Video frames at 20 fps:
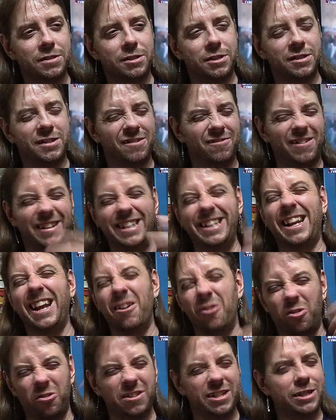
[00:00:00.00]
just to like
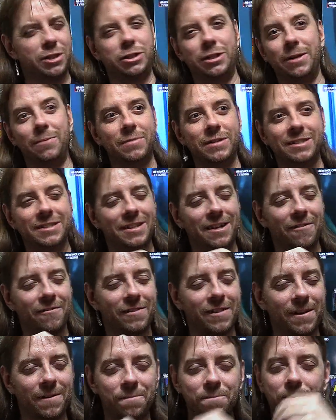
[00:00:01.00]
get all the achievements and
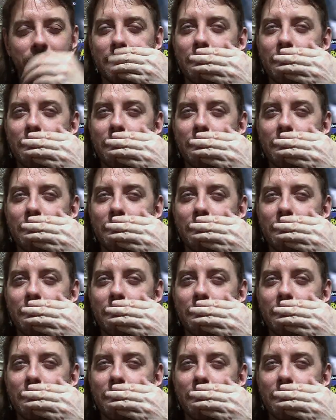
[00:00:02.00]
everything,